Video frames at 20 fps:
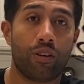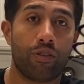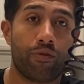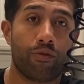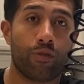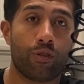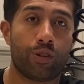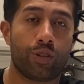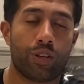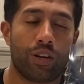
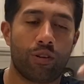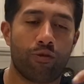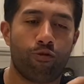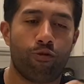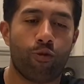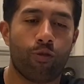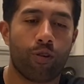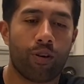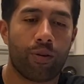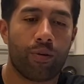for a set of
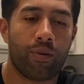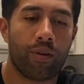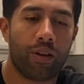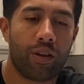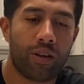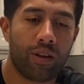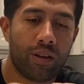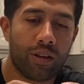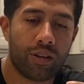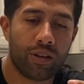4.
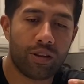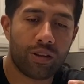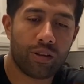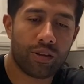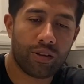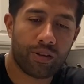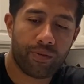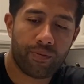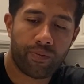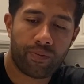
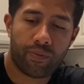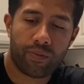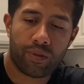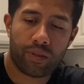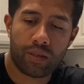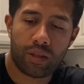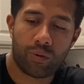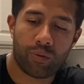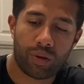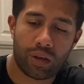
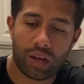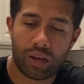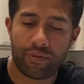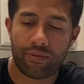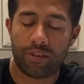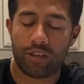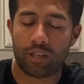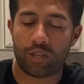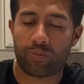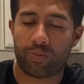Then we have
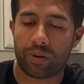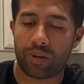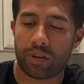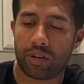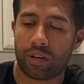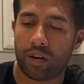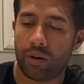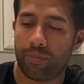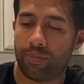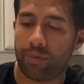the spring
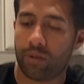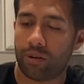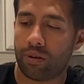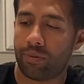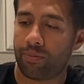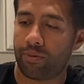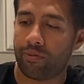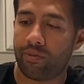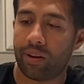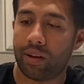
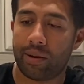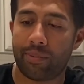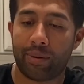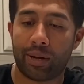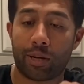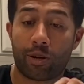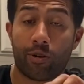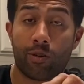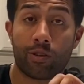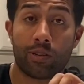coupler provided
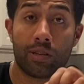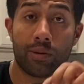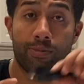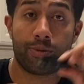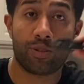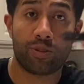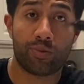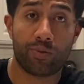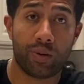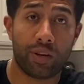by Carceps
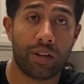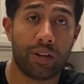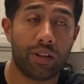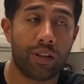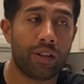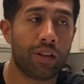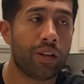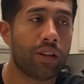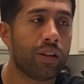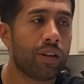as
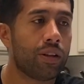well.